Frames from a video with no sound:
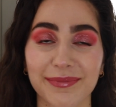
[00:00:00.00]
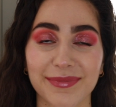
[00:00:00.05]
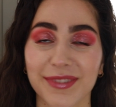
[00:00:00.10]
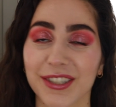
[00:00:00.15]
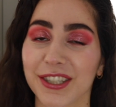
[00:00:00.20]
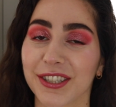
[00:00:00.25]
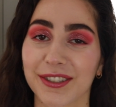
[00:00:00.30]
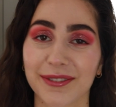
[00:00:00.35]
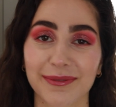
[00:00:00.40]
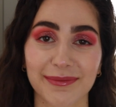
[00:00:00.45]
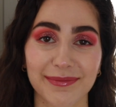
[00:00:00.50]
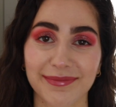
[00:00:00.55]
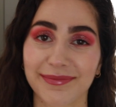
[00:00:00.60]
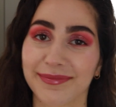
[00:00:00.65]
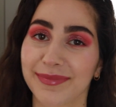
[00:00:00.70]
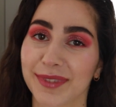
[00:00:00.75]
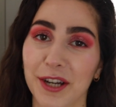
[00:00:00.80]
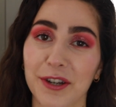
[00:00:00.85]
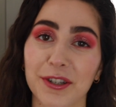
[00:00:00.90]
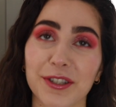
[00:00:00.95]
Just,
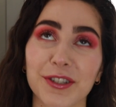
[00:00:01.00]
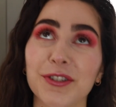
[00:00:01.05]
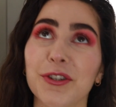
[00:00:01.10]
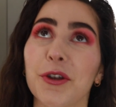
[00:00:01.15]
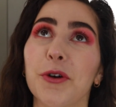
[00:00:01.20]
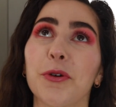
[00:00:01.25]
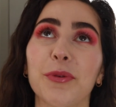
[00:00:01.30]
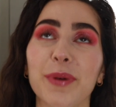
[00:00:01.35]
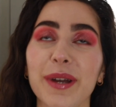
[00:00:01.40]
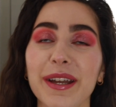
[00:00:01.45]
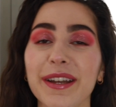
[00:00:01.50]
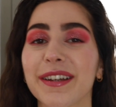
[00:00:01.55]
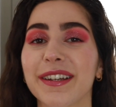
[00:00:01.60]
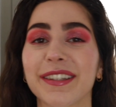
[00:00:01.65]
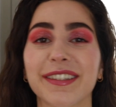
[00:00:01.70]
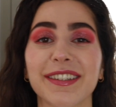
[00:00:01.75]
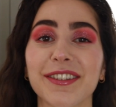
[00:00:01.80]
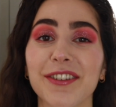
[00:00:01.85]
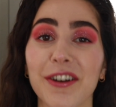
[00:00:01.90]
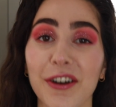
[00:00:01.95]
there's no way,
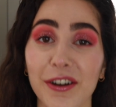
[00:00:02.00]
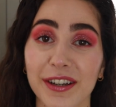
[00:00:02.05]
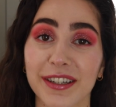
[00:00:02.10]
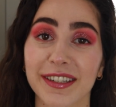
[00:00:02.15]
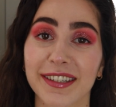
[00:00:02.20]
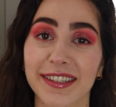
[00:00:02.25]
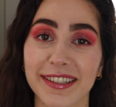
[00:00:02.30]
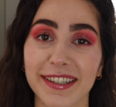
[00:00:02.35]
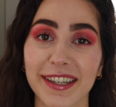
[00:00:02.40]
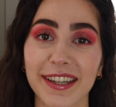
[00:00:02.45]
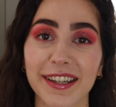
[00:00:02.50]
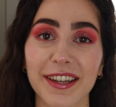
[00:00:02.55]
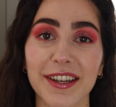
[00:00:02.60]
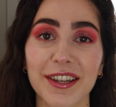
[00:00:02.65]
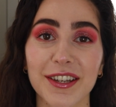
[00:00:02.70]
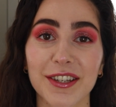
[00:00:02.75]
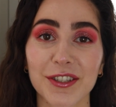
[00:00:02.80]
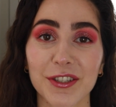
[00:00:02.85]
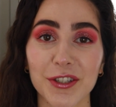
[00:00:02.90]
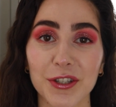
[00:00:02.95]
it's not gonna stick.
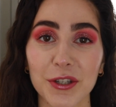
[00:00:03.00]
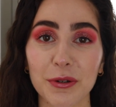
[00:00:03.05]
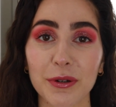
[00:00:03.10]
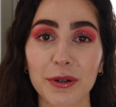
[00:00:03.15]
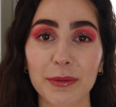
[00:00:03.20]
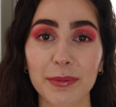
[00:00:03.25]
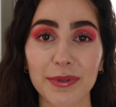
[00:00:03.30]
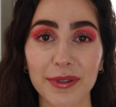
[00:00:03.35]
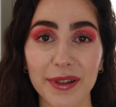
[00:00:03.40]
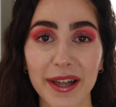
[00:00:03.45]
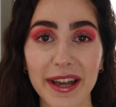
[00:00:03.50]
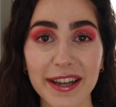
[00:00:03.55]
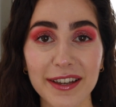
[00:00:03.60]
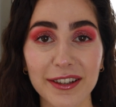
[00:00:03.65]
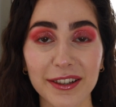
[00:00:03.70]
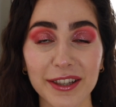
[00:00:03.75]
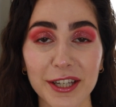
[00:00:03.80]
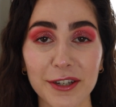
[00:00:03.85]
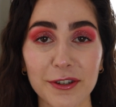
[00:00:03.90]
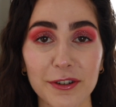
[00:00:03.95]
So apply
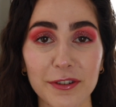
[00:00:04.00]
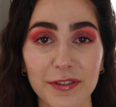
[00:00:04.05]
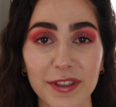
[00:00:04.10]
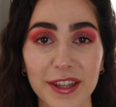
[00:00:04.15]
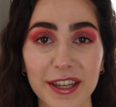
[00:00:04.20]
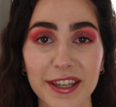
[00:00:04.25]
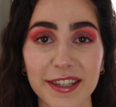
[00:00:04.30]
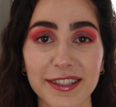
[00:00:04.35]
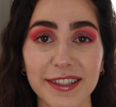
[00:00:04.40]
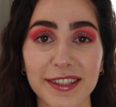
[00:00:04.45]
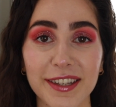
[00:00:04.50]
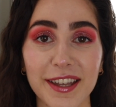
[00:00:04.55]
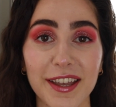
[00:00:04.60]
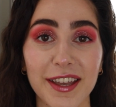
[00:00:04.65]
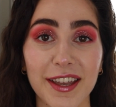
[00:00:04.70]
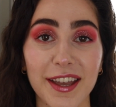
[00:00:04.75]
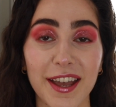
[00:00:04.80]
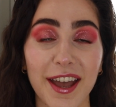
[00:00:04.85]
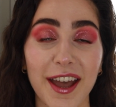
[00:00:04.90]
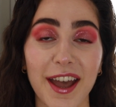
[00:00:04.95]
a layer of this
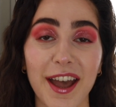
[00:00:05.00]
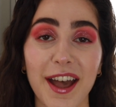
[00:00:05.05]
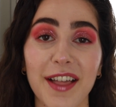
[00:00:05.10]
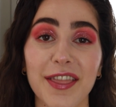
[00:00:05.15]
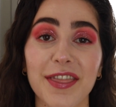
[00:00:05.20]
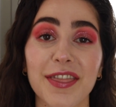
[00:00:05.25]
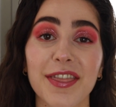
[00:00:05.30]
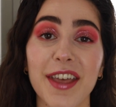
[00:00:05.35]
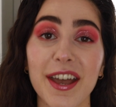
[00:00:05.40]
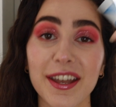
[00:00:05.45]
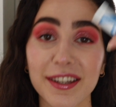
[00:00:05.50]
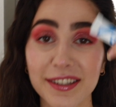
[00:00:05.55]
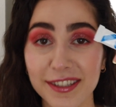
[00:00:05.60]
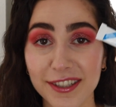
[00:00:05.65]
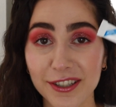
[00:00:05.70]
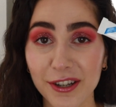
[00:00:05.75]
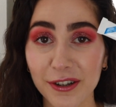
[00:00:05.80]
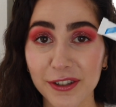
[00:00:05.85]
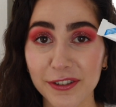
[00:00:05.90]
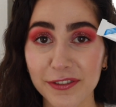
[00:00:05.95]
and then
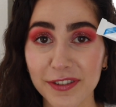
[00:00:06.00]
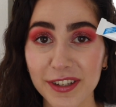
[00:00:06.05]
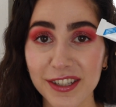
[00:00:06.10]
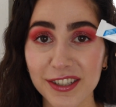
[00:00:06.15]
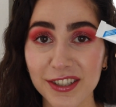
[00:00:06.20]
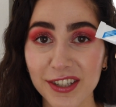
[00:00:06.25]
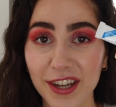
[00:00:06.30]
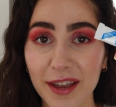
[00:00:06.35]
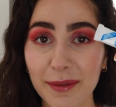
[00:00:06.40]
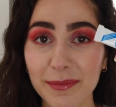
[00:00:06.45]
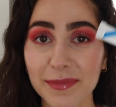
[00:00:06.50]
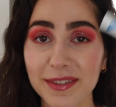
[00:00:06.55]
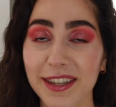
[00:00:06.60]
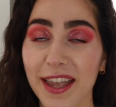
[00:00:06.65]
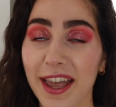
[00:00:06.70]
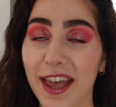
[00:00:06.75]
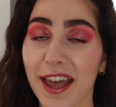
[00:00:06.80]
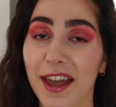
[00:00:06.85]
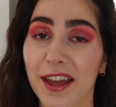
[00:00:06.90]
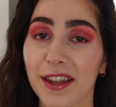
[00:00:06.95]
stick on the face gems
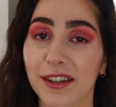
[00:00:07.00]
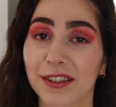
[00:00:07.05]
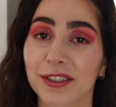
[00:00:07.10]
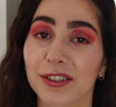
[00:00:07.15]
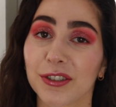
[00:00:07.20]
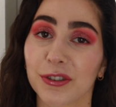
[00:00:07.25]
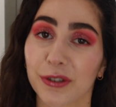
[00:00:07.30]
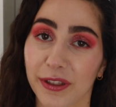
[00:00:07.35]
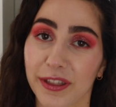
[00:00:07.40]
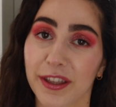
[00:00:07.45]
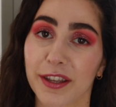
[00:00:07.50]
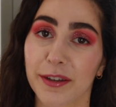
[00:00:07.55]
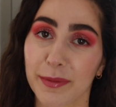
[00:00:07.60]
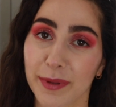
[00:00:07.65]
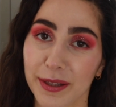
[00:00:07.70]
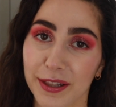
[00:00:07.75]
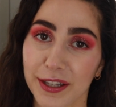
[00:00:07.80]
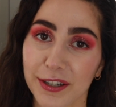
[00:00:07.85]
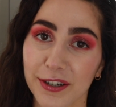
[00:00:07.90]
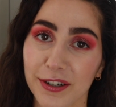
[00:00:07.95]
and you'll thank
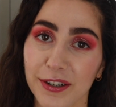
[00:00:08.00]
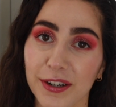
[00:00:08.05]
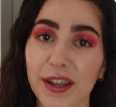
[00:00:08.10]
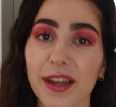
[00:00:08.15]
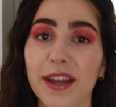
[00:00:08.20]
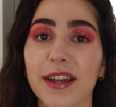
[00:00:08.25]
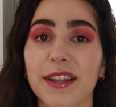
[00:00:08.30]
me later.